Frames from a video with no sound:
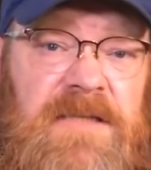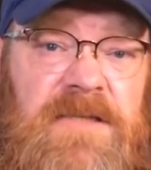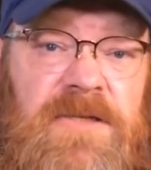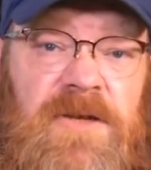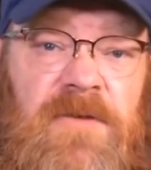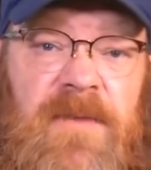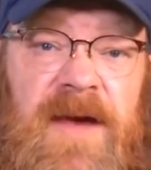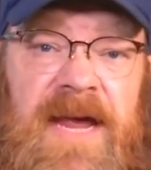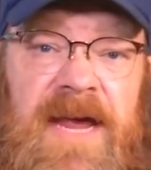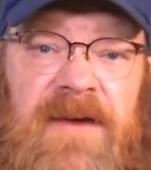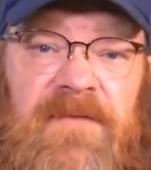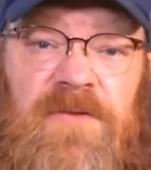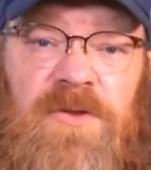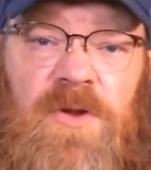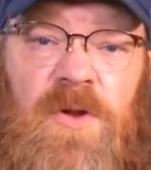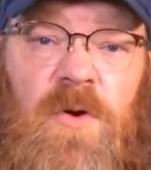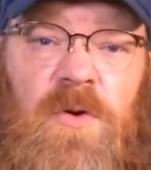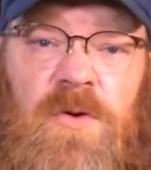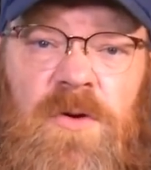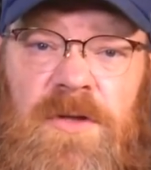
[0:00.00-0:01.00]
You may have
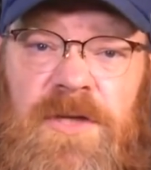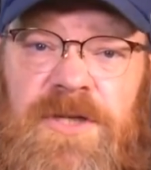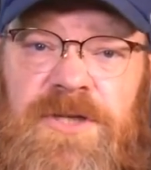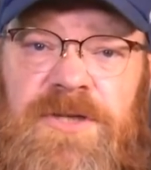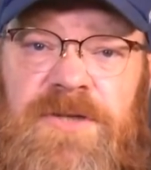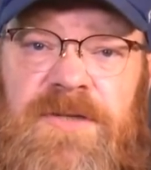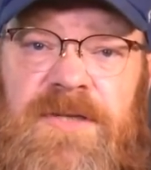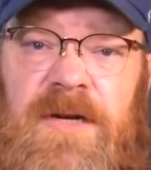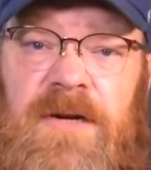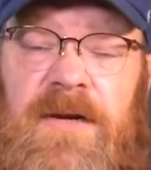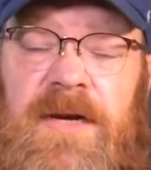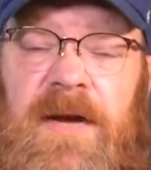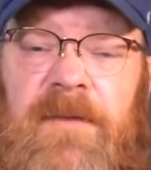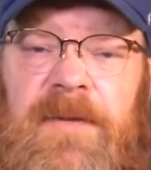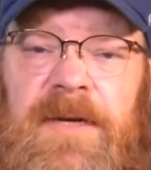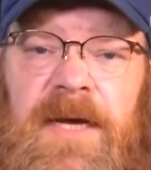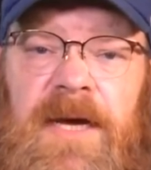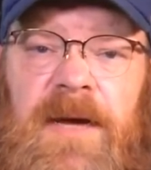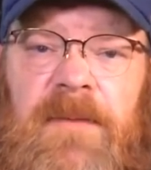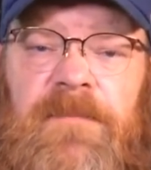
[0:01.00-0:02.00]
local issues that are
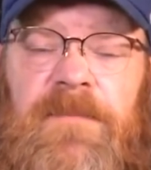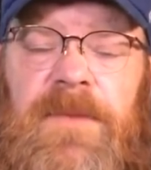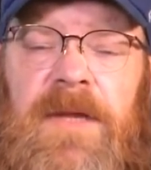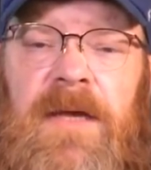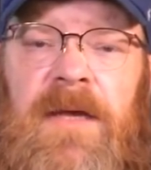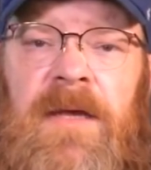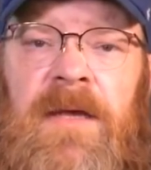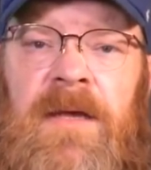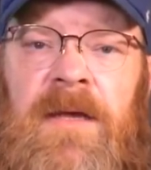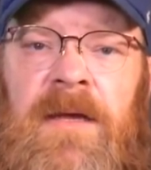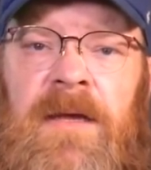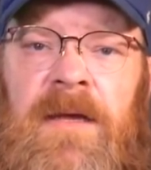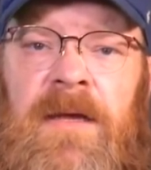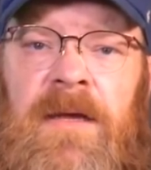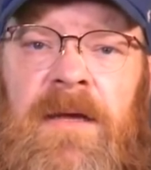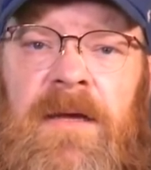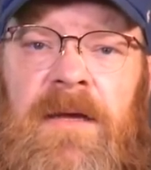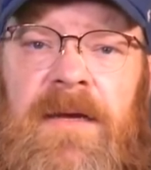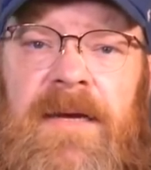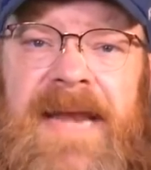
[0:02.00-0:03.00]
coming up.
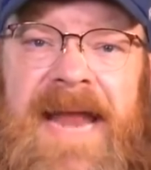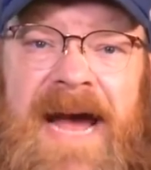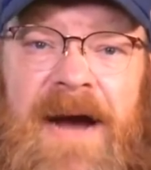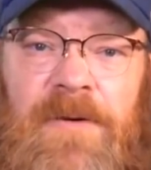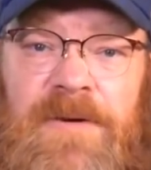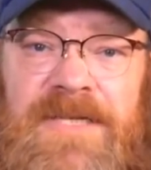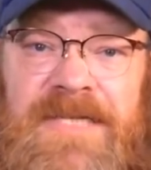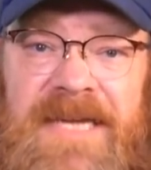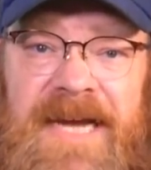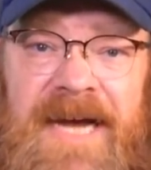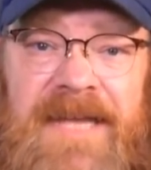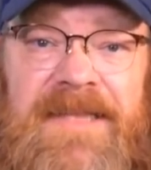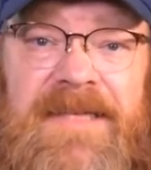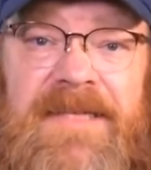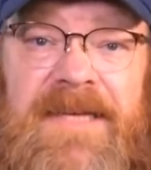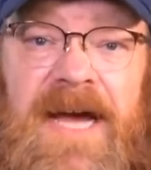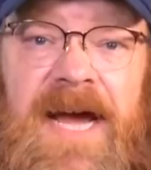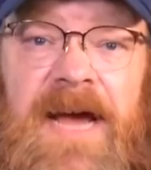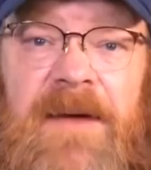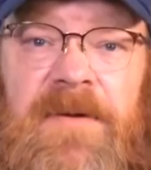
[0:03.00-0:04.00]
Now is not the
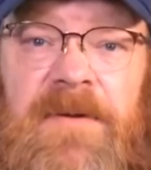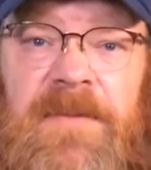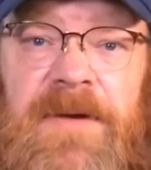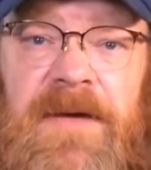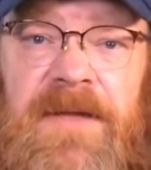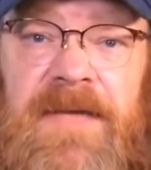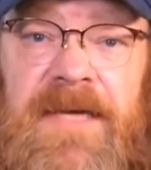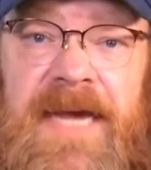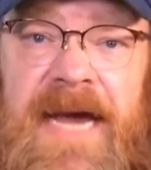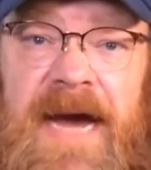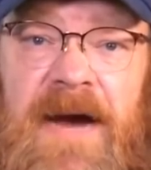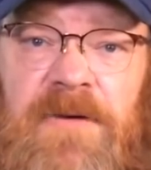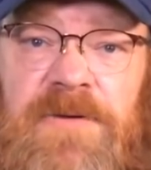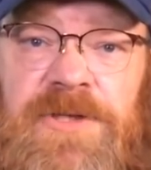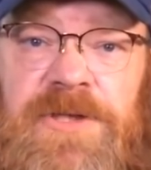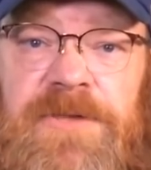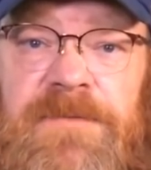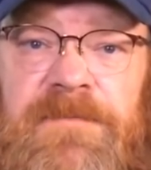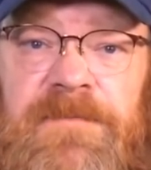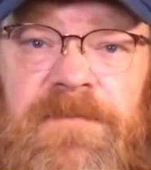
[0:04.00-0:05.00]
time to be on the
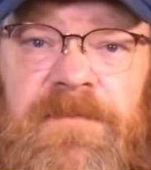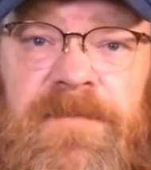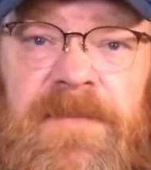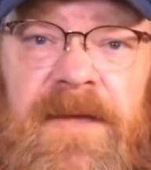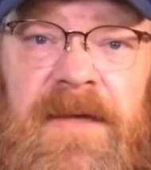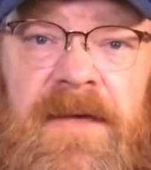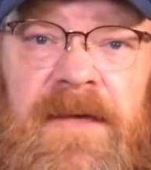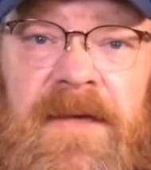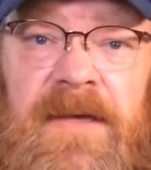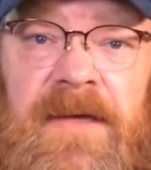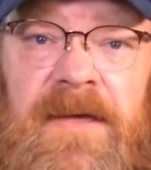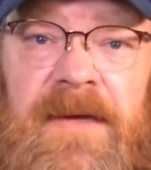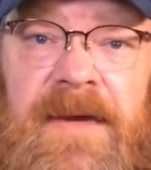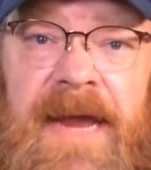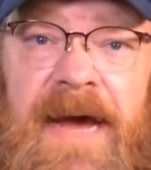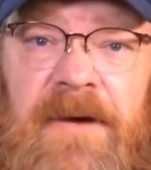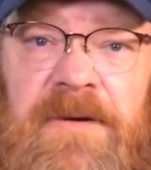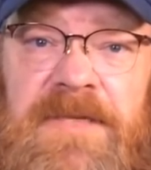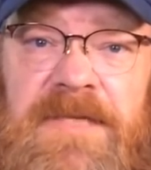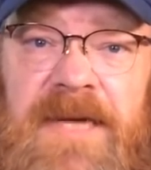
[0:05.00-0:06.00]
couch.
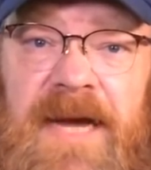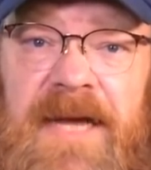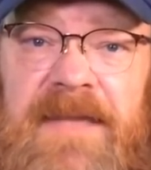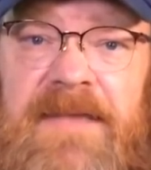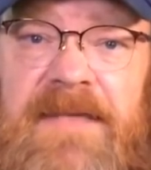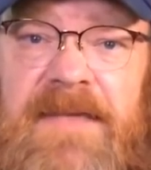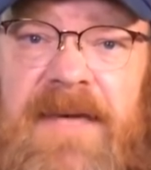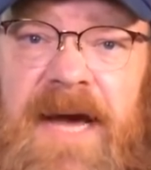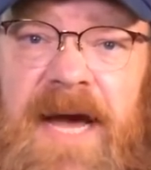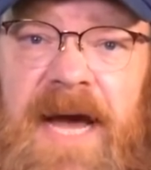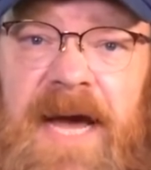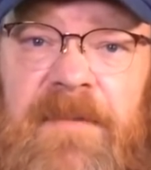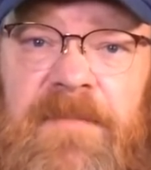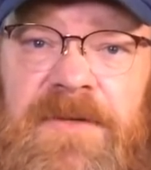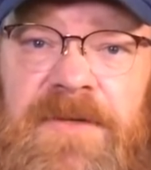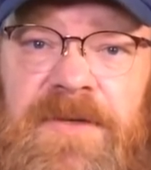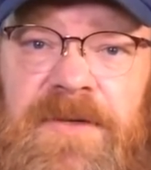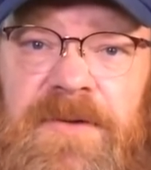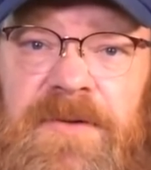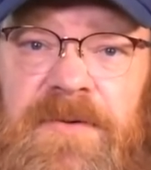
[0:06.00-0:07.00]
Now is not the time
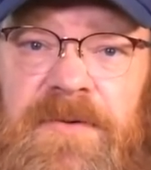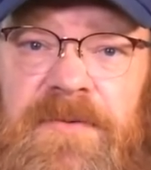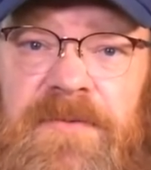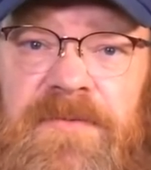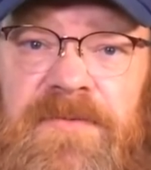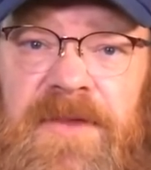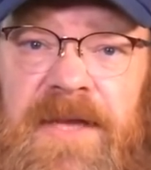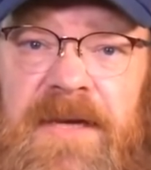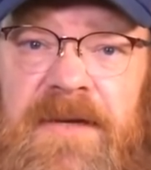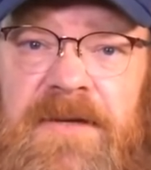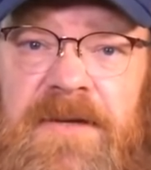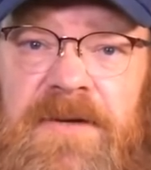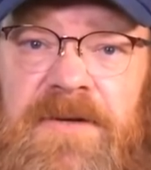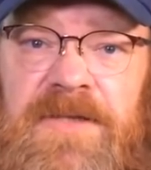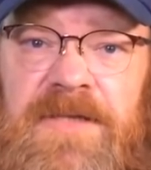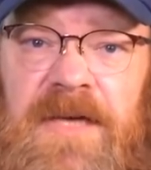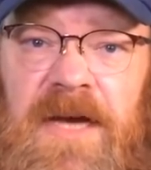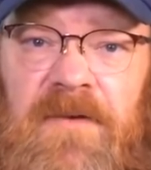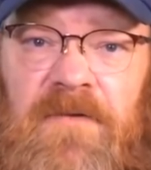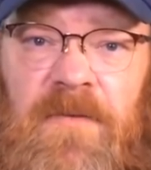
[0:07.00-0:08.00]
to think to
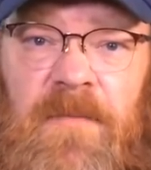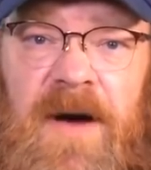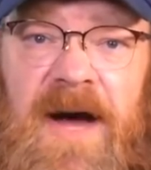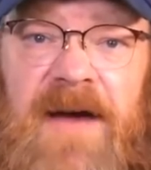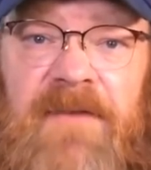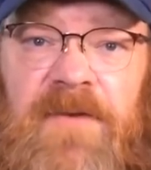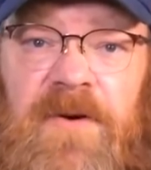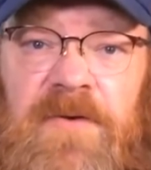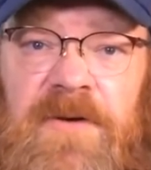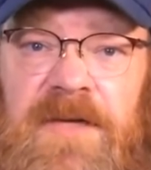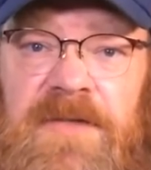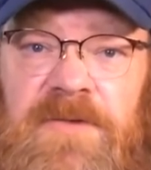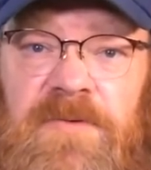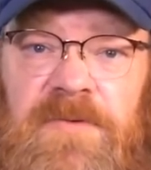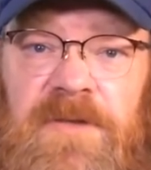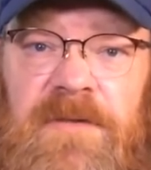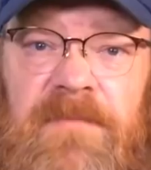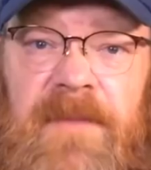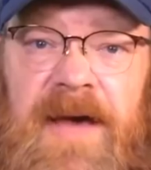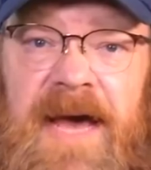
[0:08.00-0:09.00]
yourself, well, my vote doesn't
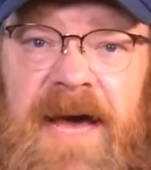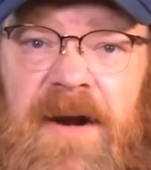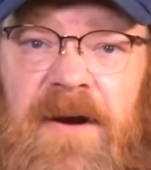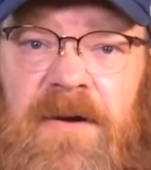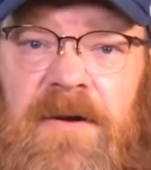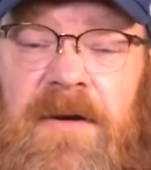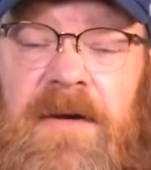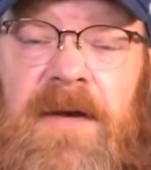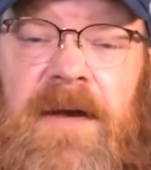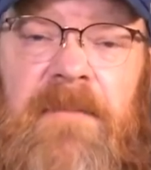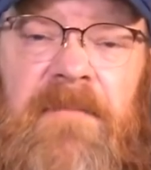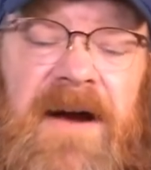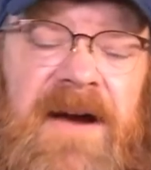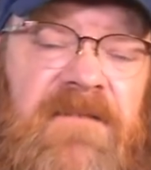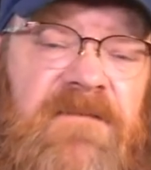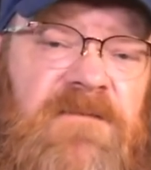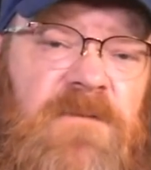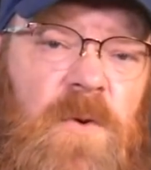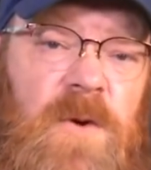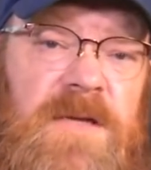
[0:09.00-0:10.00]
really matter and my
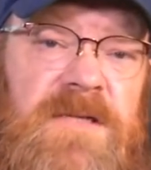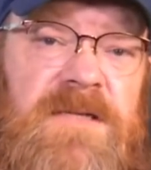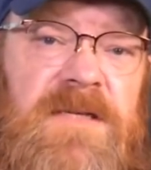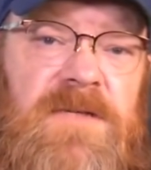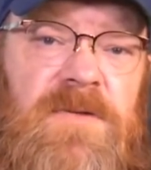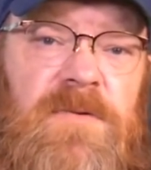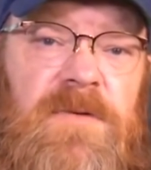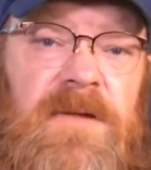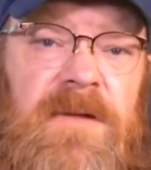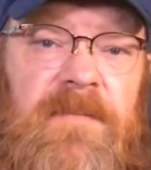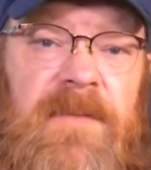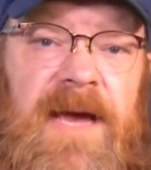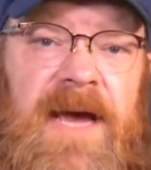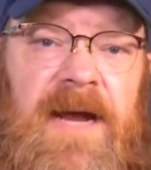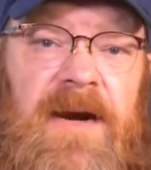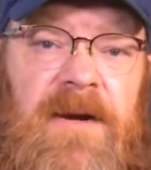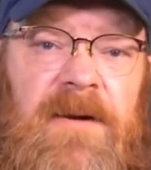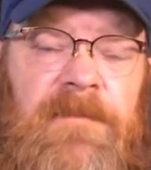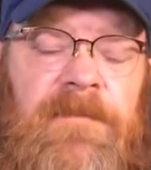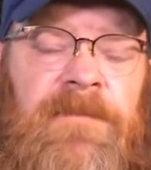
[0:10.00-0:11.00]
voice doesn't really
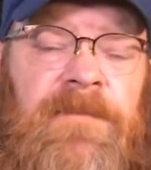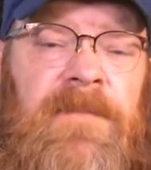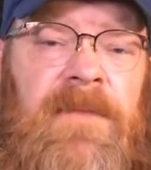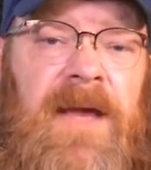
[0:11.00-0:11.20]
matter.